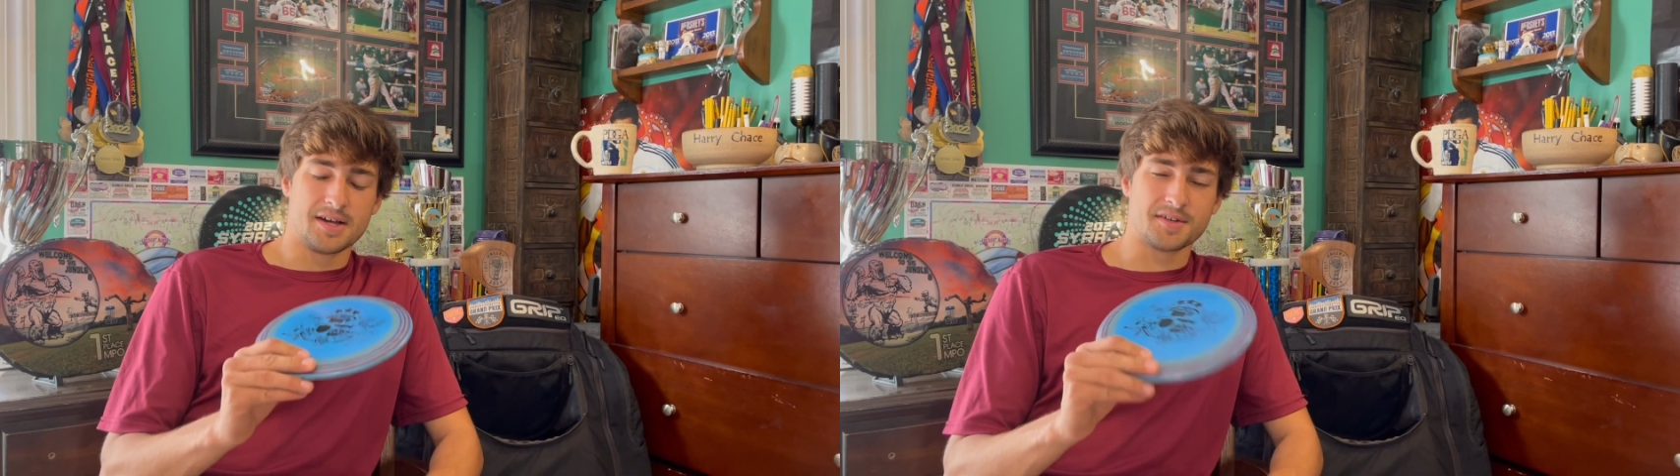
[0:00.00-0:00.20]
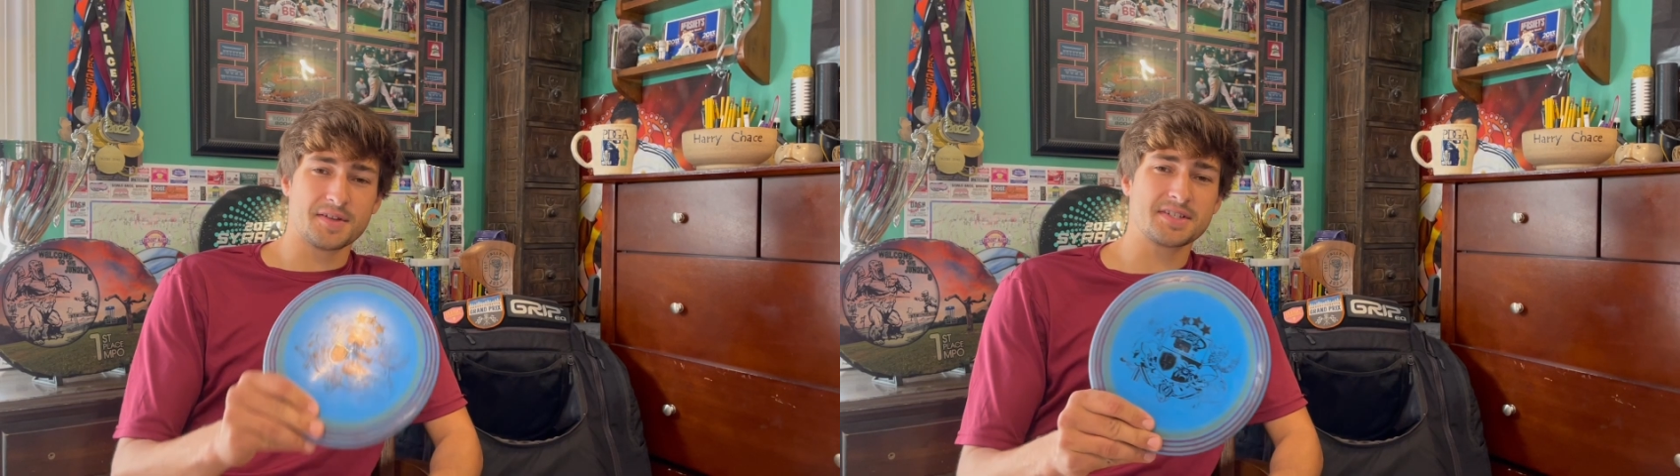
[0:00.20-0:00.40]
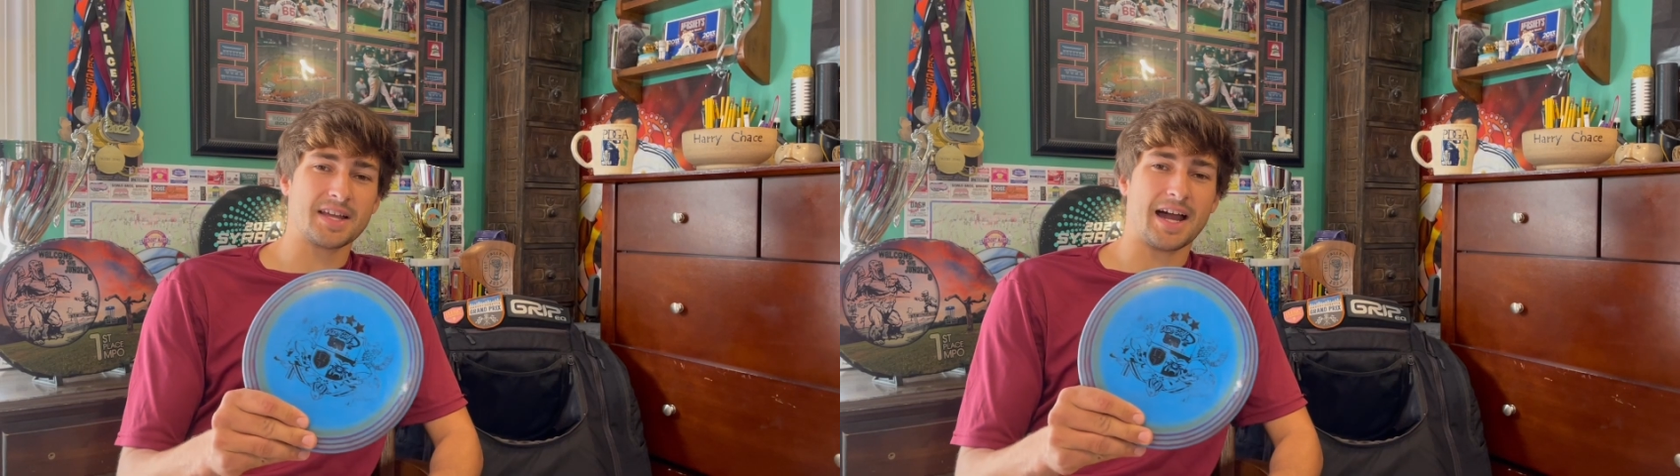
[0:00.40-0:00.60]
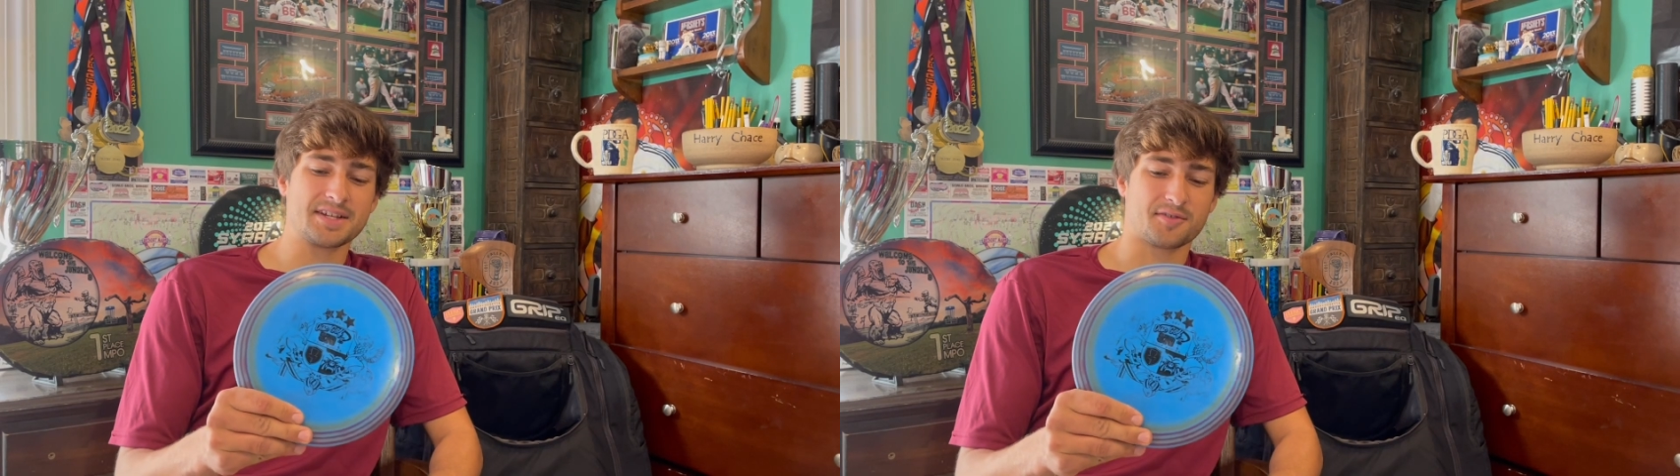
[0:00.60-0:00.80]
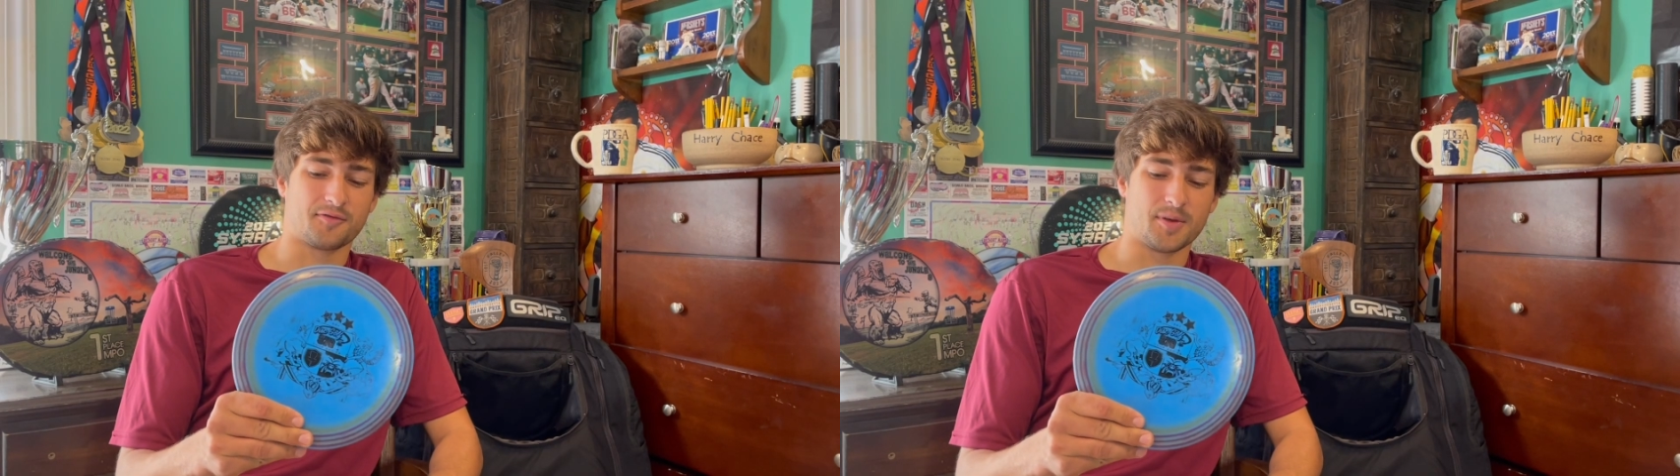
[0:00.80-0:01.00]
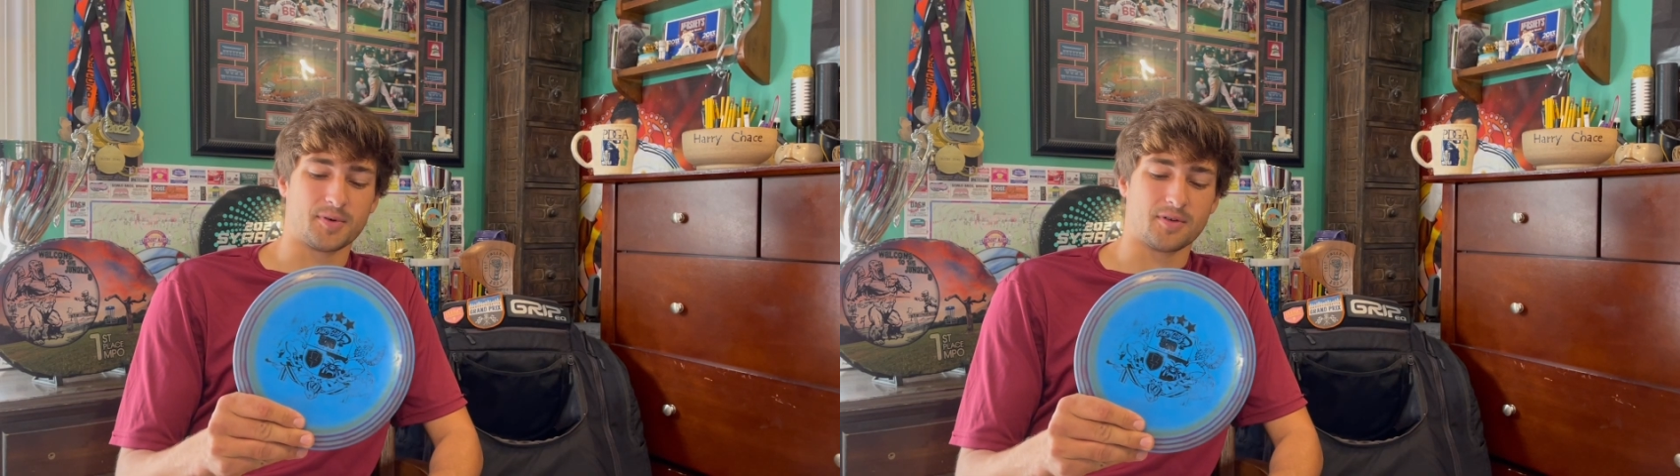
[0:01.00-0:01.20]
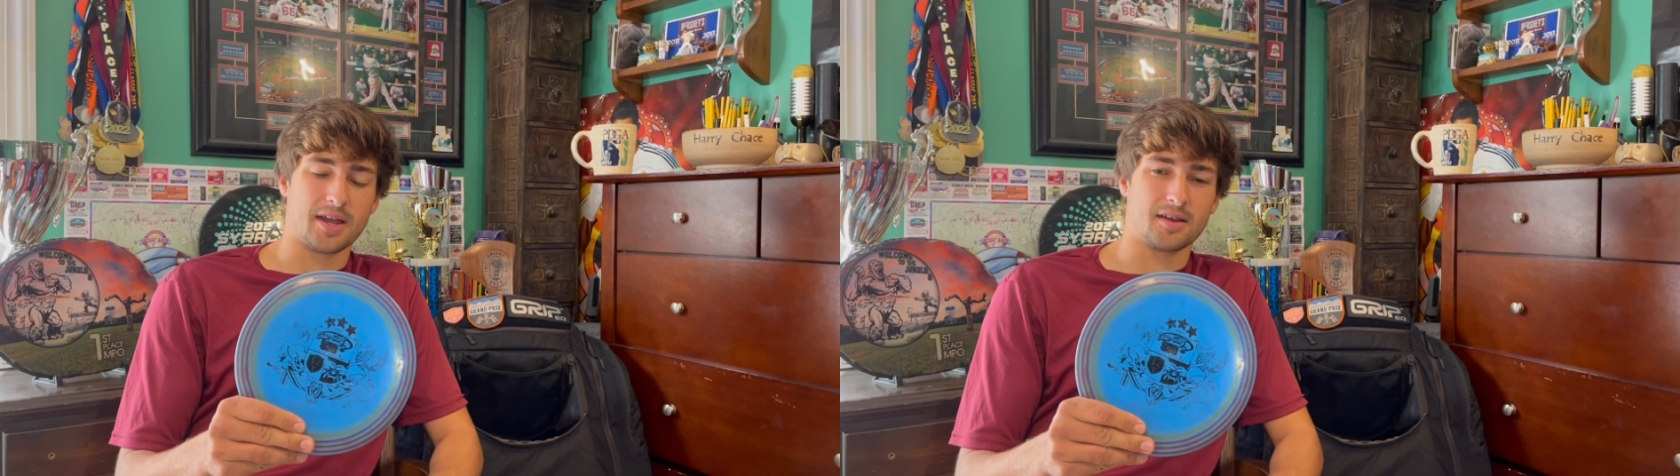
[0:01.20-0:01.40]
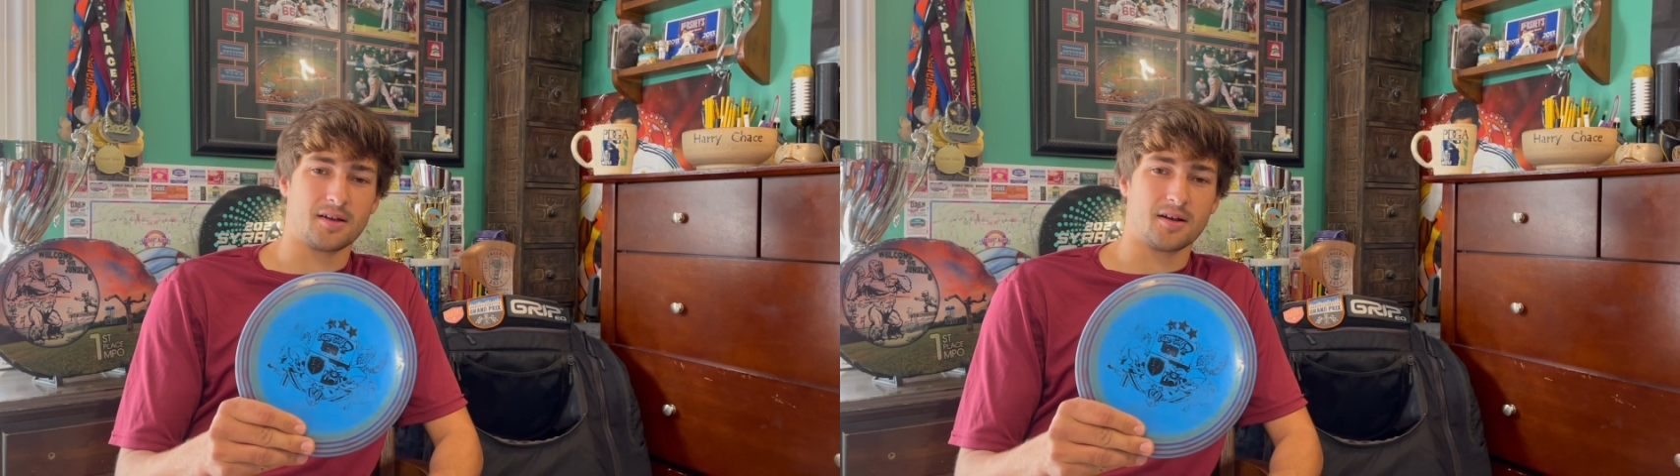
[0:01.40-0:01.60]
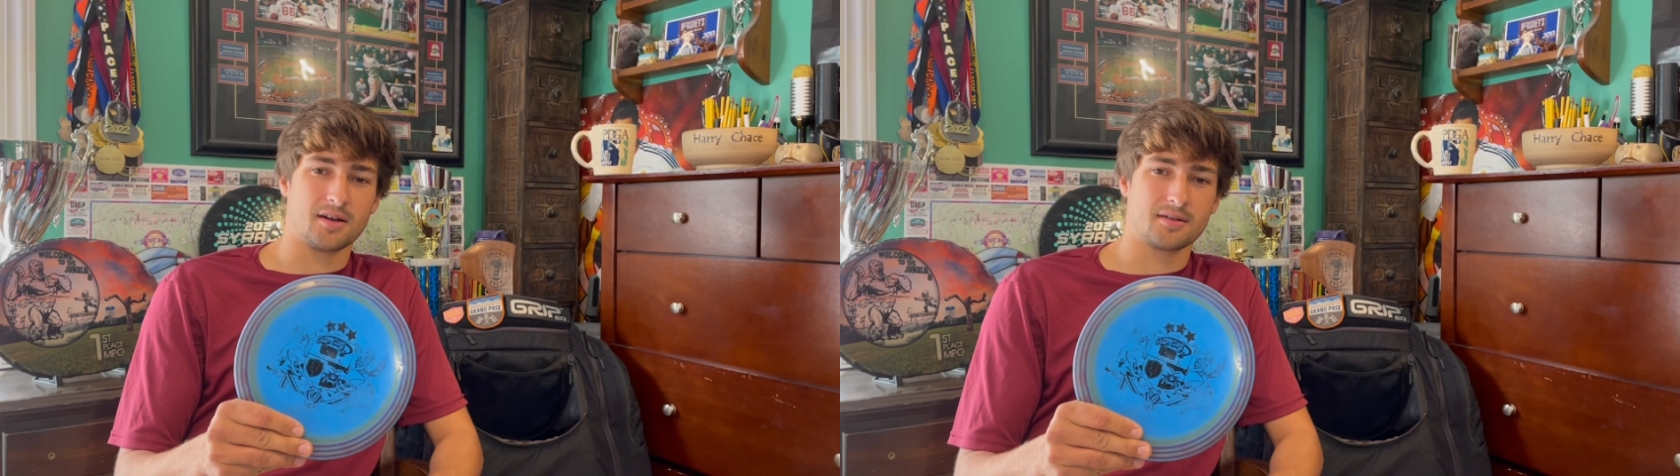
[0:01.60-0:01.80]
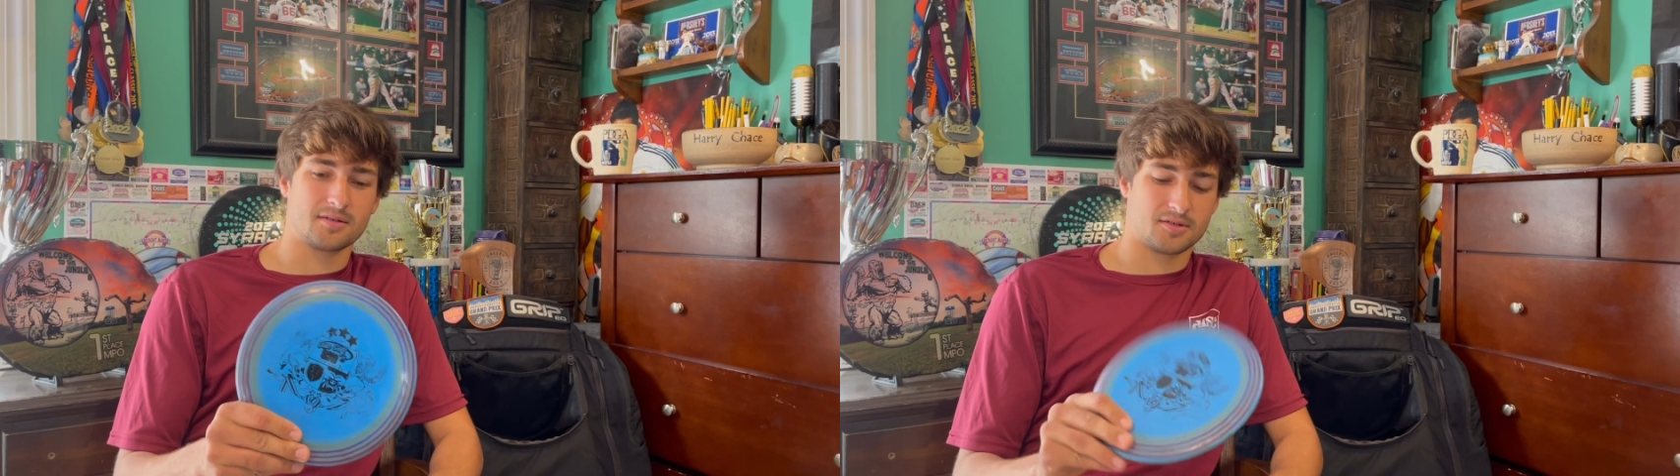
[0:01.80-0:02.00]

So this is the hyzer flipper right here.